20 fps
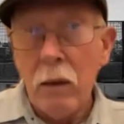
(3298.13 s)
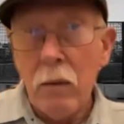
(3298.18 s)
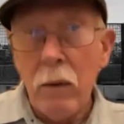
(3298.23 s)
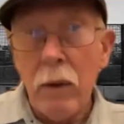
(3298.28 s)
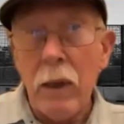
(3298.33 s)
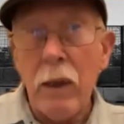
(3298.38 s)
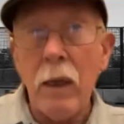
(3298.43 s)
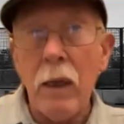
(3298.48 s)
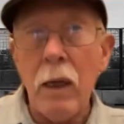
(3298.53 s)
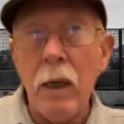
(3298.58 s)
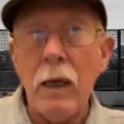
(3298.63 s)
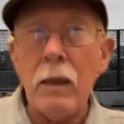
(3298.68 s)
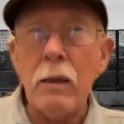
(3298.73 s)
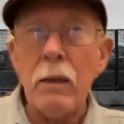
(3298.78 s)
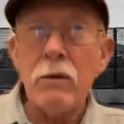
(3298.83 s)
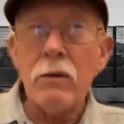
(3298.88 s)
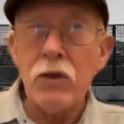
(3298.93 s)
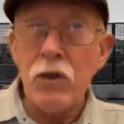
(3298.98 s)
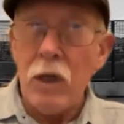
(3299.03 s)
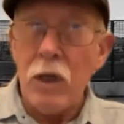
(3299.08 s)
We
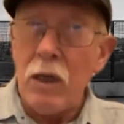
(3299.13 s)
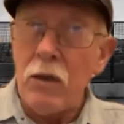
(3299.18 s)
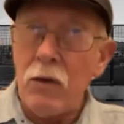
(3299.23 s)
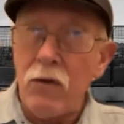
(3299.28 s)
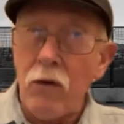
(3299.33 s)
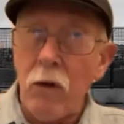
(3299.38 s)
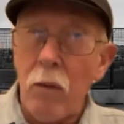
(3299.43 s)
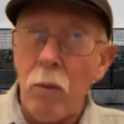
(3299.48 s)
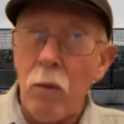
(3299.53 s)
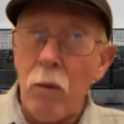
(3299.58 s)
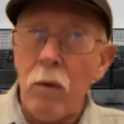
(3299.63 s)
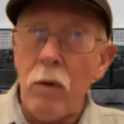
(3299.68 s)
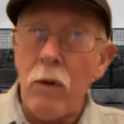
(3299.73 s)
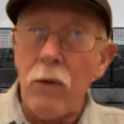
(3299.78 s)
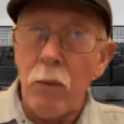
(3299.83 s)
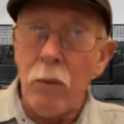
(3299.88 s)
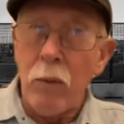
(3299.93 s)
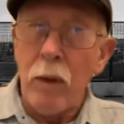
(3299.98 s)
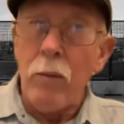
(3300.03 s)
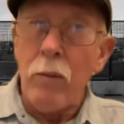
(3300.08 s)
cannot change our
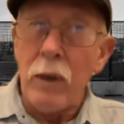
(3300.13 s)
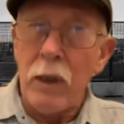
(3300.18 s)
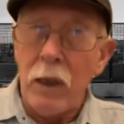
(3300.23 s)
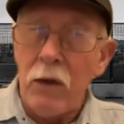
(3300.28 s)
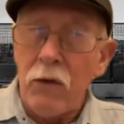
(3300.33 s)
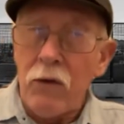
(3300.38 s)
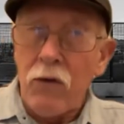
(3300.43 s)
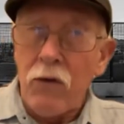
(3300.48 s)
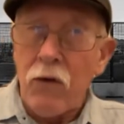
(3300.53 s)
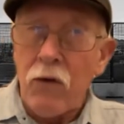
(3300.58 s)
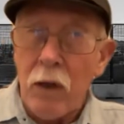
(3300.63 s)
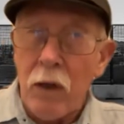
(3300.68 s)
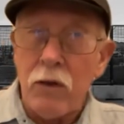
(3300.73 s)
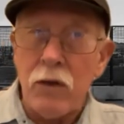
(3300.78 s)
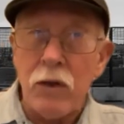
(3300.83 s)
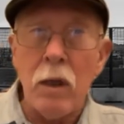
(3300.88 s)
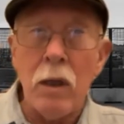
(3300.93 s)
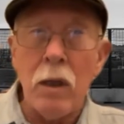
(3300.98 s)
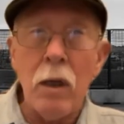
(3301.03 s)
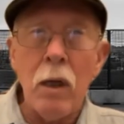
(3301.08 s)
world the way we need to
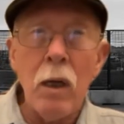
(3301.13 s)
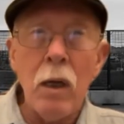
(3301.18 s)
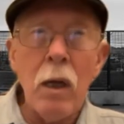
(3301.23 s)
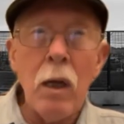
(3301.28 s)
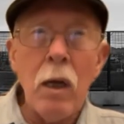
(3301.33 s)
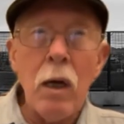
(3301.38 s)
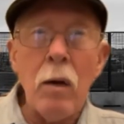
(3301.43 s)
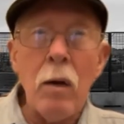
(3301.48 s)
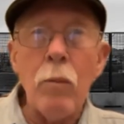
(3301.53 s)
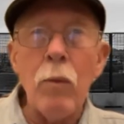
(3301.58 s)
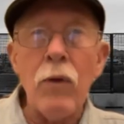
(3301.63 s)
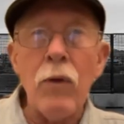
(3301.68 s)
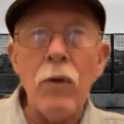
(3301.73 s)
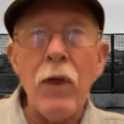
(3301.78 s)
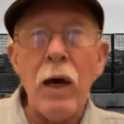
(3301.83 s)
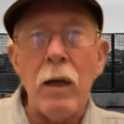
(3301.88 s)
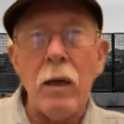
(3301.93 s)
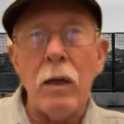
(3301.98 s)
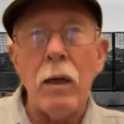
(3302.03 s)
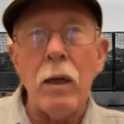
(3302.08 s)
change it um,
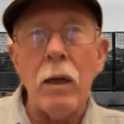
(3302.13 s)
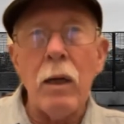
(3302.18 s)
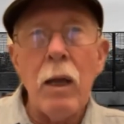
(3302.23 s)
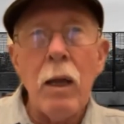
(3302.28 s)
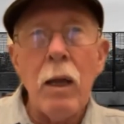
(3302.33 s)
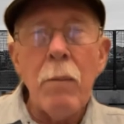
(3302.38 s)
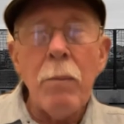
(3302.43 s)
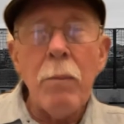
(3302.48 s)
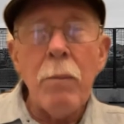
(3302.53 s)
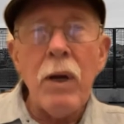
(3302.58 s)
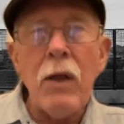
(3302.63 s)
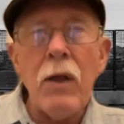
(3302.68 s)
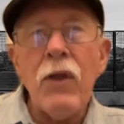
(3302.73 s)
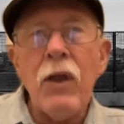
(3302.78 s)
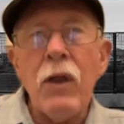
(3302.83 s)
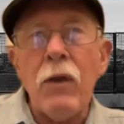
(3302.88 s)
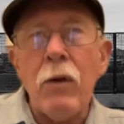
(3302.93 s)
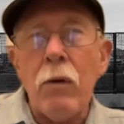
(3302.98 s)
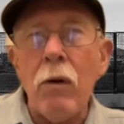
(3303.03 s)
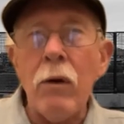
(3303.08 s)
without it. But I
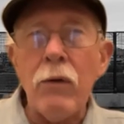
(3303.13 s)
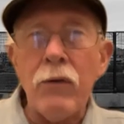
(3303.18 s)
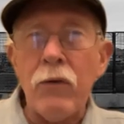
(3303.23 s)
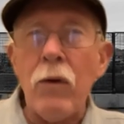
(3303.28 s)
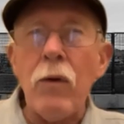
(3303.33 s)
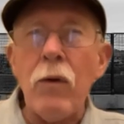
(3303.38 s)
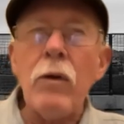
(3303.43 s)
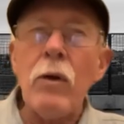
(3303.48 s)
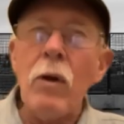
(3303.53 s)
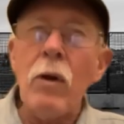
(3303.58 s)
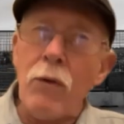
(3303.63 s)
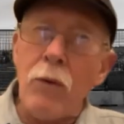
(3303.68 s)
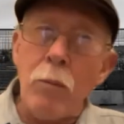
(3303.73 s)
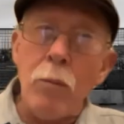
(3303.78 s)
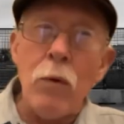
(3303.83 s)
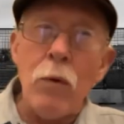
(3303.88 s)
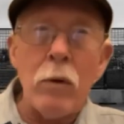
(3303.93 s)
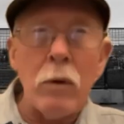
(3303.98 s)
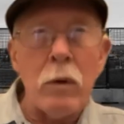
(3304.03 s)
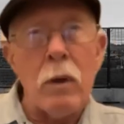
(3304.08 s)
think there are also, you know, the
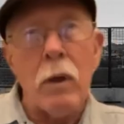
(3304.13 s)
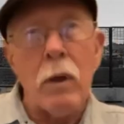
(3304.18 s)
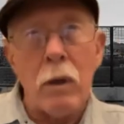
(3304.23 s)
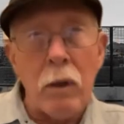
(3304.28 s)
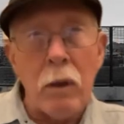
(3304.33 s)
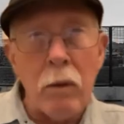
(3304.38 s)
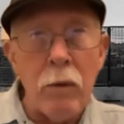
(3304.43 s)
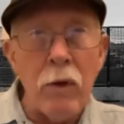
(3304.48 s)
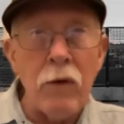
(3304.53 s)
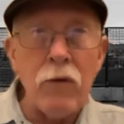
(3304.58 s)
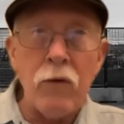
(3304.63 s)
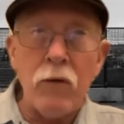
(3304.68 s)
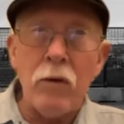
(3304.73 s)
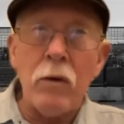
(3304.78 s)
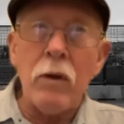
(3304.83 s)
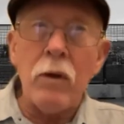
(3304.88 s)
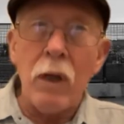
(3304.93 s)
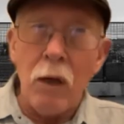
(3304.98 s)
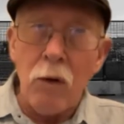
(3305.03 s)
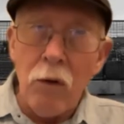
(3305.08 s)
moral
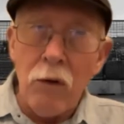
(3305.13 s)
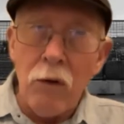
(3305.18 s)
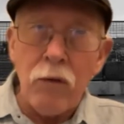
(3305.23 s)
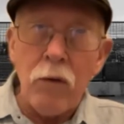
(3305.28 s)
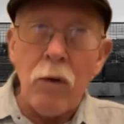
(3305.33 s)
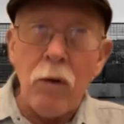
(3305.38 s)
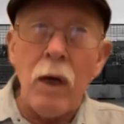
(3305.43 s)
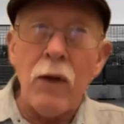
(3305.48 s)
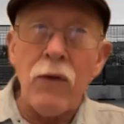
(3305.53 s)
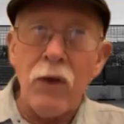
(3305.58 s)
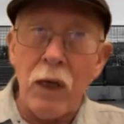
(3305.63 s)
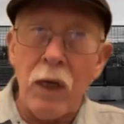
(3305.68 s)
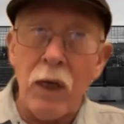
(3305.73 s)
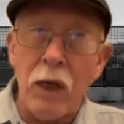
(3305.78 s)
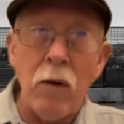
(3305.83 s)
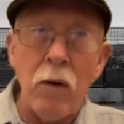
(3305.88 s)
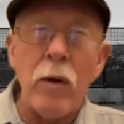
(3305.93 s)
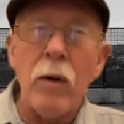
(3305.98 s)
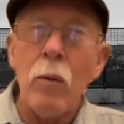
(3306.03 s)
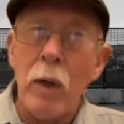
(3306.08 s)
arguments that also I think
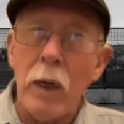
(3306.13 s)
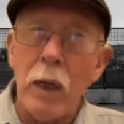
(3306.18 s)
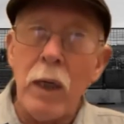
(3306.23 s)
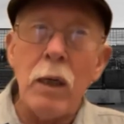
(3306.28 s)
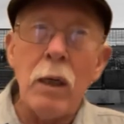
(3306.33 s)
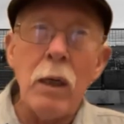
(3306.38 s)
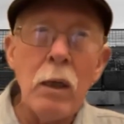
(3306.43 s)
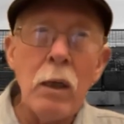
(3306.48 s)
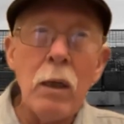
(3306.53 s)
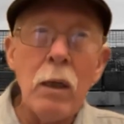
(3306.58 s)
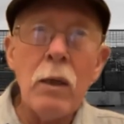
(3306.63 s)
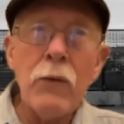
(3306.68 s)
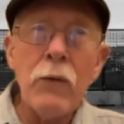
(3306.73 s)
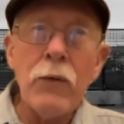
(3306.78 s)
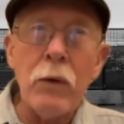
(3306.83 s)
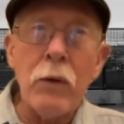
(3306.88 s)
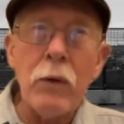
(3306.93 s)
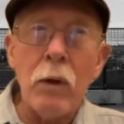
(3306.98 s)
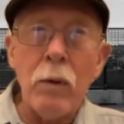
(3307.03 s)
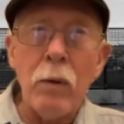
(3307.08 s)
carry weight.
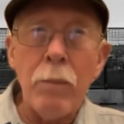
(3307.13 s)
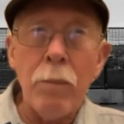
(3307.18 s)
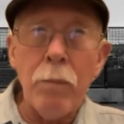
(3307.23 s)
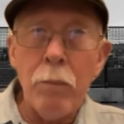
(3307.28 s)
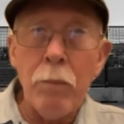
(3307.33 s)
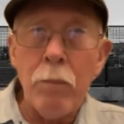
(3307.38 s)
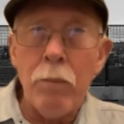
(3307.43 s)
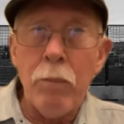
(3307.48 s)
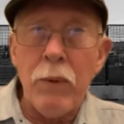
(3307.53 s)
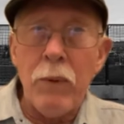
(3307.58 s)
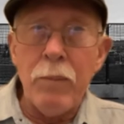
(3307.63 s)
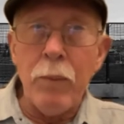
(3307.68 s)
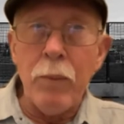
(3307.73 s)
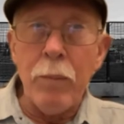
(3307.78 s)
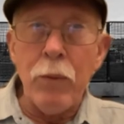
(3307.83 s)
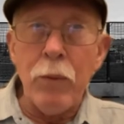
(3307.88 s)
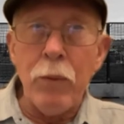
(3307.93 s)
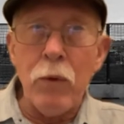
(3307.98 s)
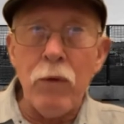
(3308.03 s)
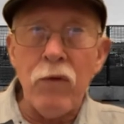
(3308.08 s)
You know, people
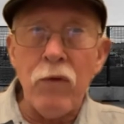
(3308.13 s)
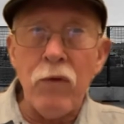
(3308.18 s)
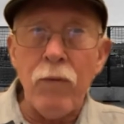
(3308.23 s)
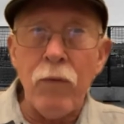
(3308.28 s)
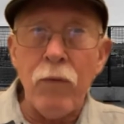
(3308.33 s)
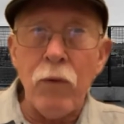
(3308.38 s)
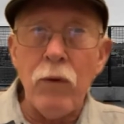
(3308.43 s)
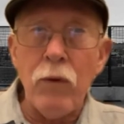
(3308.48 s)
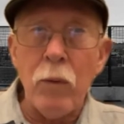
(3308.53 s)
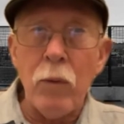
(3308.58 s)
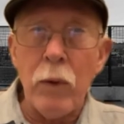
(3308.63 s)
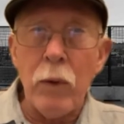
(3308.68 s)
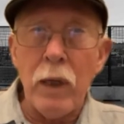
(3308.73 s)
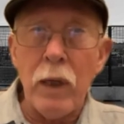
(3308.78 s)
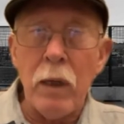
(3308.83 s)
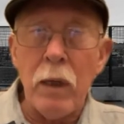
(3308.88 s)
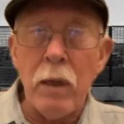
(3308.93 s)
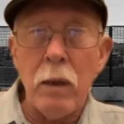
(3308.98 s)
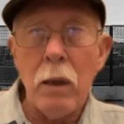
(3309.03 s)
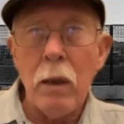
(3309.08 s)
produce the food that we
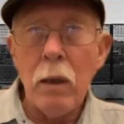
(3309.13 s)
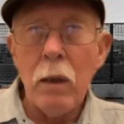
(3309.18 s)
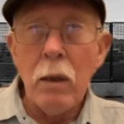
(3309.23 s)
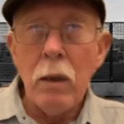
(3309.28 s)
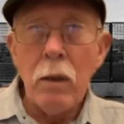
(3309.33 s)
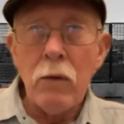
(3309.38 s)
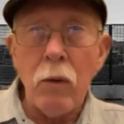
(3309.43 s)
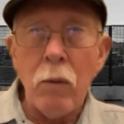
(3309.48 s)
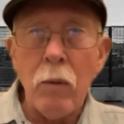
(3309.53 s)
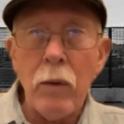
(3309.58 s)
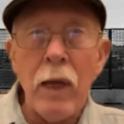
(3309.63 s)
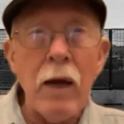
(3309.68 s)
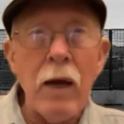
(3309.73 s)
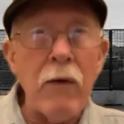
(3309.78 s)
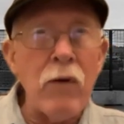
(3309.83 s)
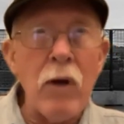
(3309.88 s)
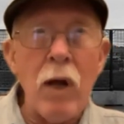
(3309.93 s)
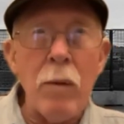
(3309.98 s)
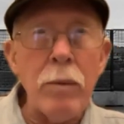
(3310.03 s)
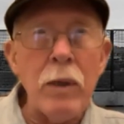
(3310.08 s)
eat. Don't we
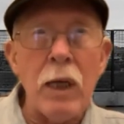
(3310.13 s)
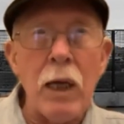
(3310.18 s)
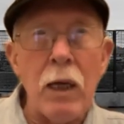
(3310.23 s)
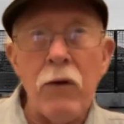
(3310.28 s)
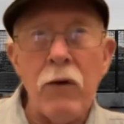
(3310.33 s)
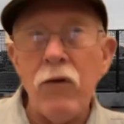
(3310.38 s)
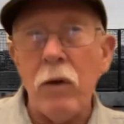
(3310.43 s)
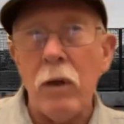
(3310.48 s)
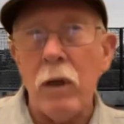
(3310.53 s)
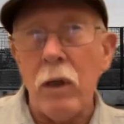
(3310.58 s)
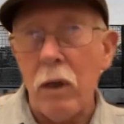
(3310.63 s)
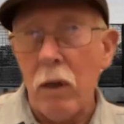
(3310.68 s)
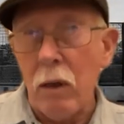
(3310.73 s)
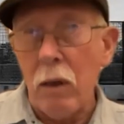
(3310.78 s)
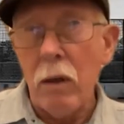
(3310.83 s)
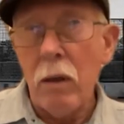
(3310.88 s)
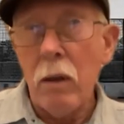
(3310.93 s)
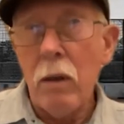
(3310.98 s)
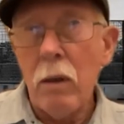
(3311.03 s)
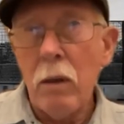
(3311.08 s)
have an obligation
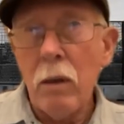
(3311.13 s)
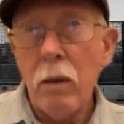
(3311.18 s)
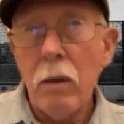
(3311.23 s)
here?